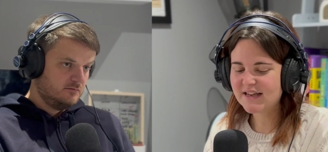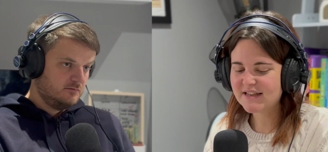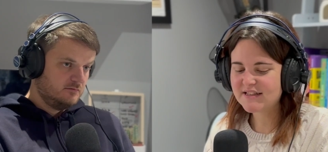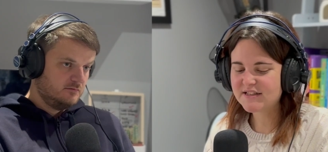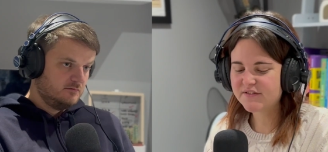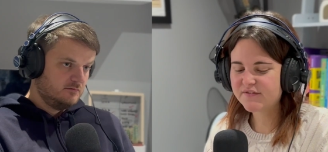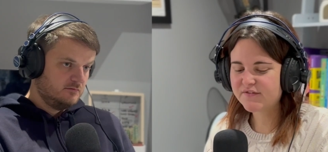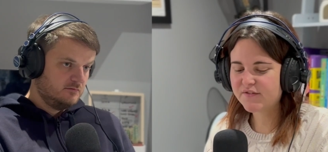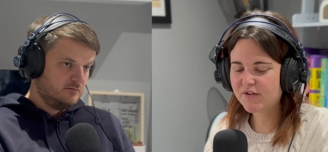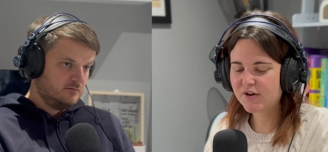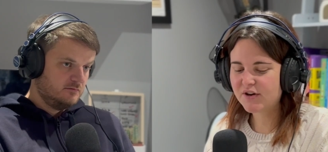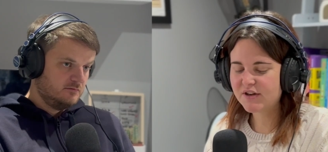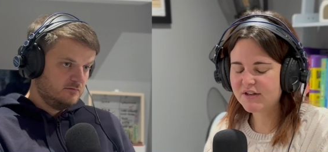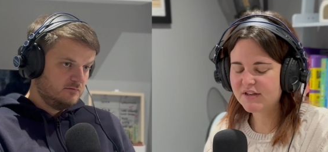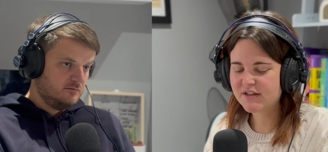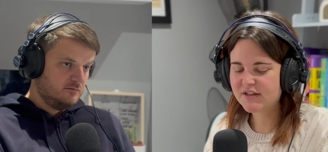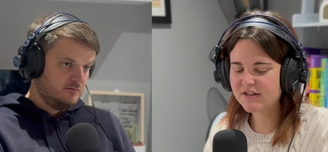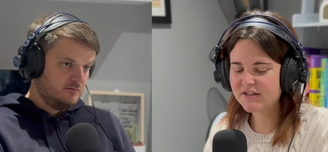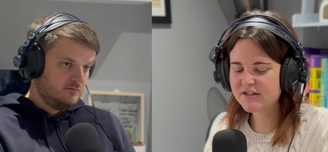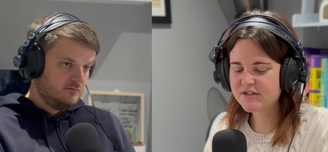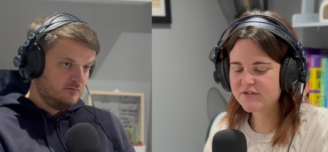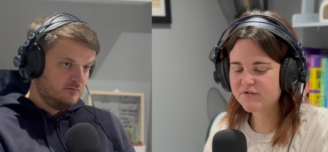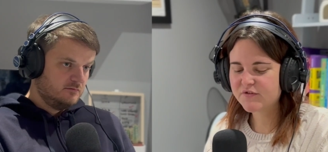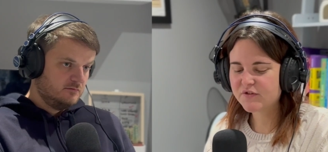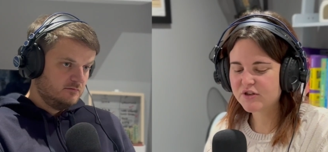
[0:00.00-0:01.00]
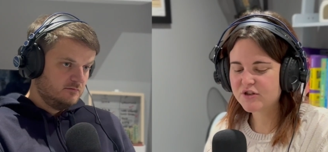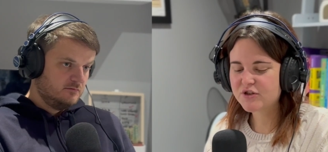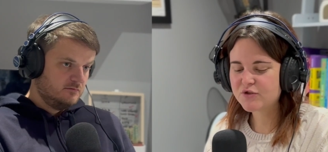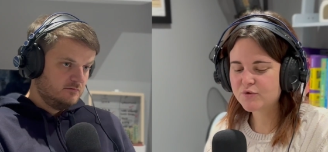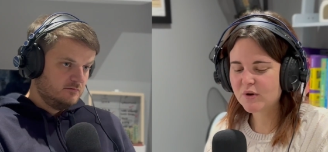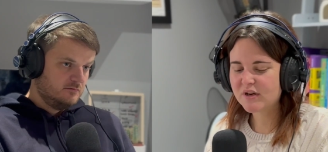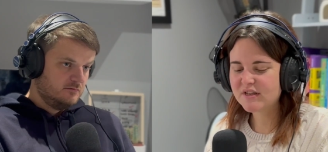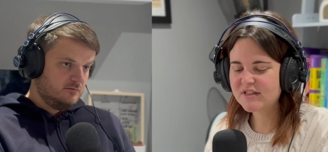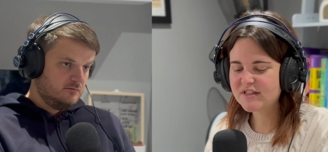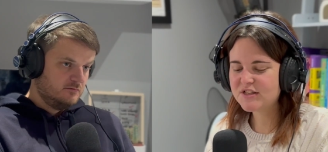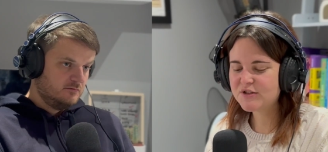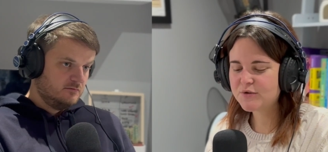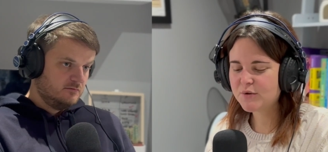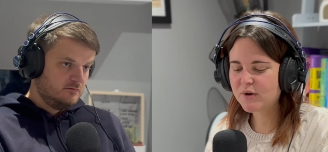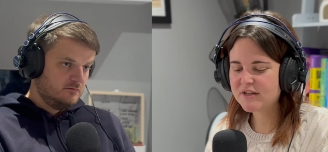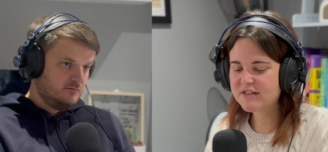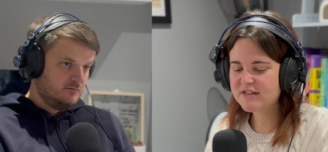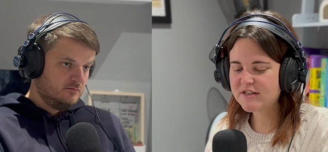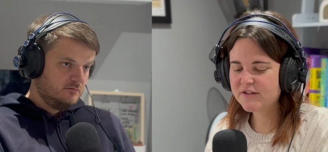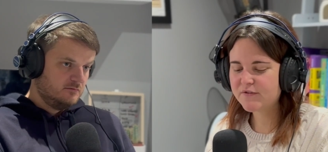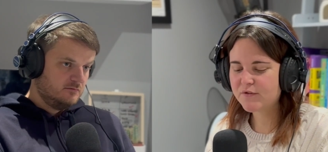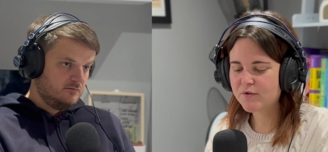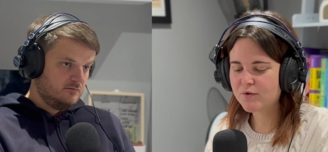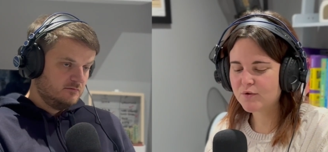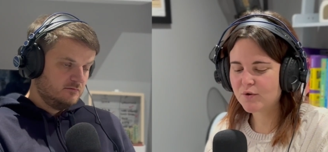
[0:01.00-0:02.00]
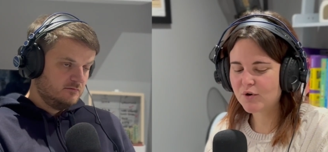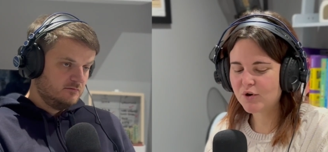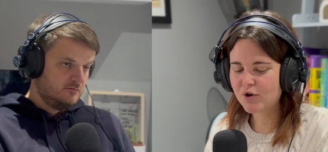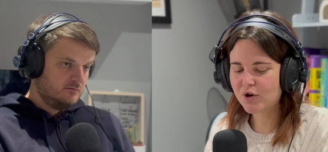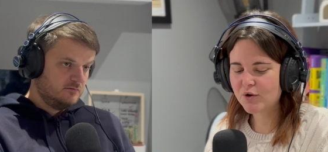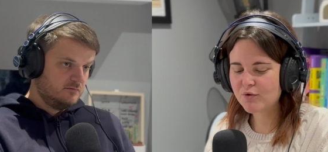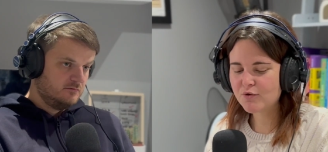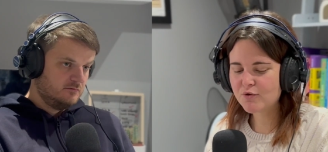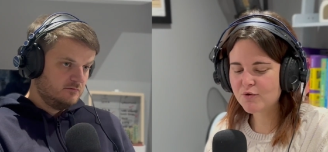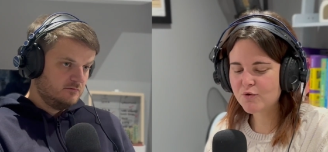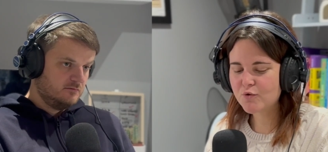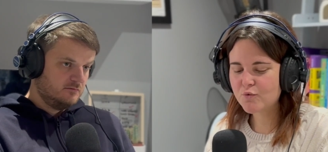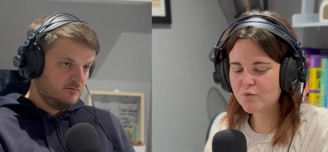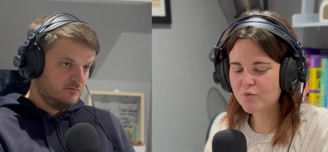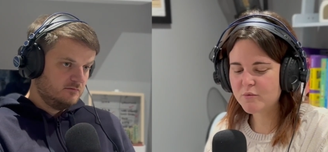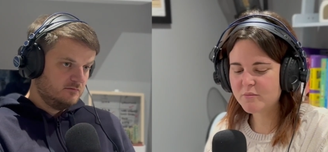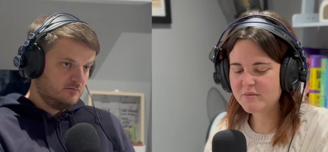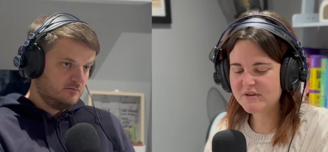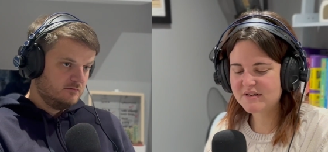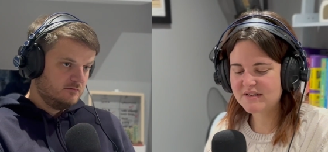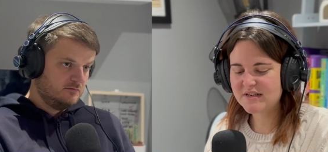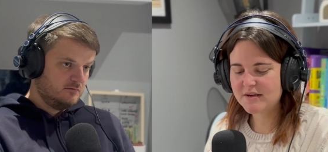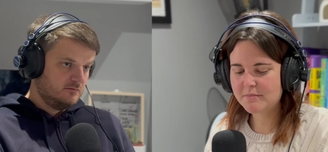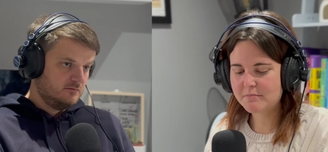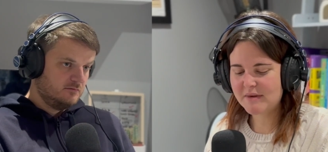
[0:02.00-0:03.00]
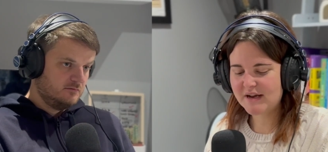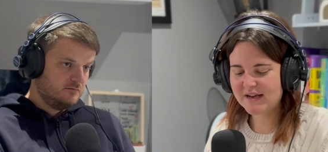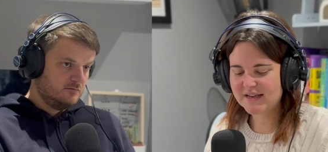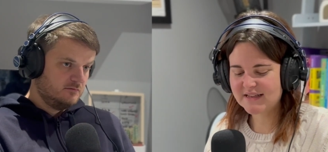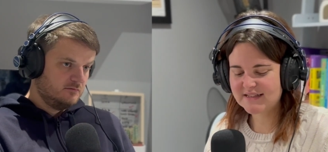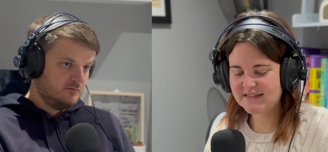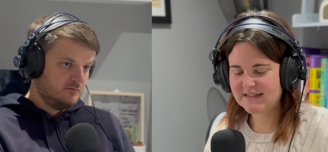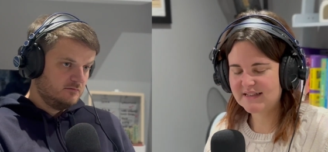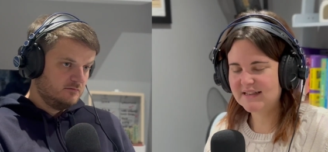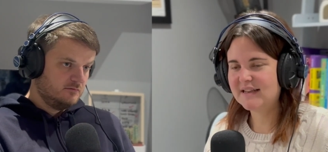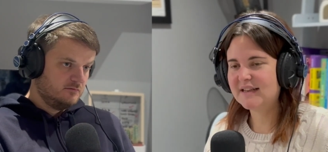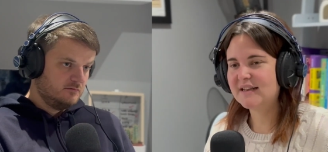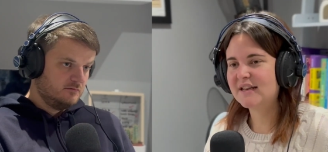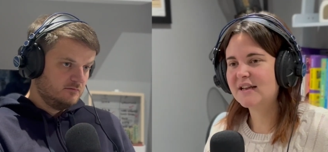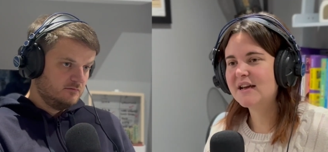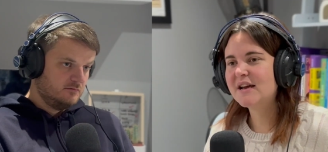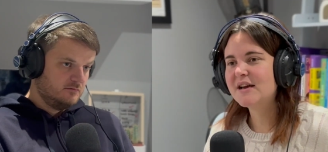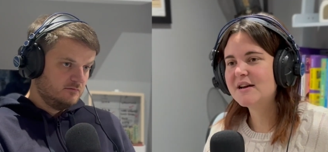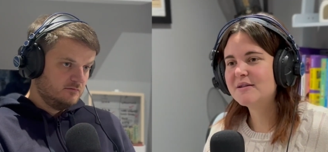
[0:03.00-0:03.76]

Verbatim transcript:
Speaker 1: as a finalist for the 2024 Local Women's Magazine